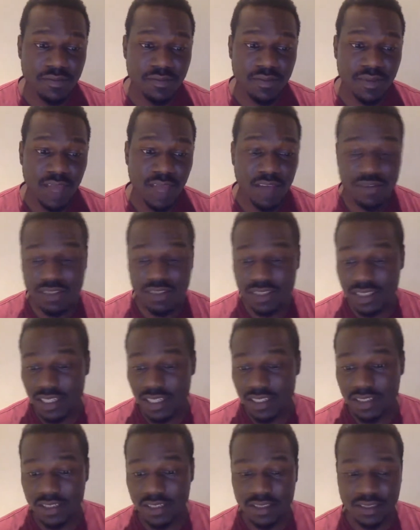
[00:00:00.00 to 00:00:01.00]
having
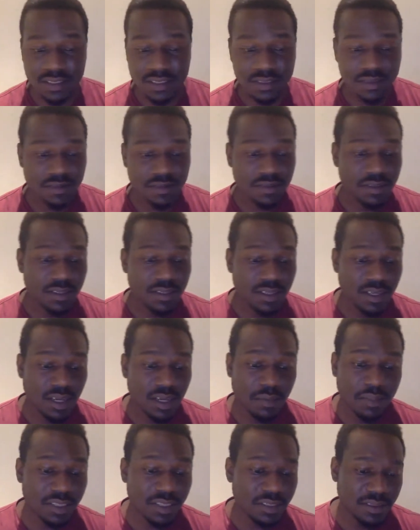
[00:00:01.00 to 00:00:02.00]
status. I
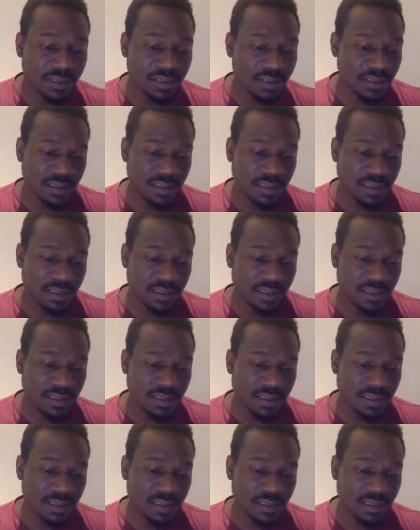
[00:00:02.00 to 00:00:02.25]
mean,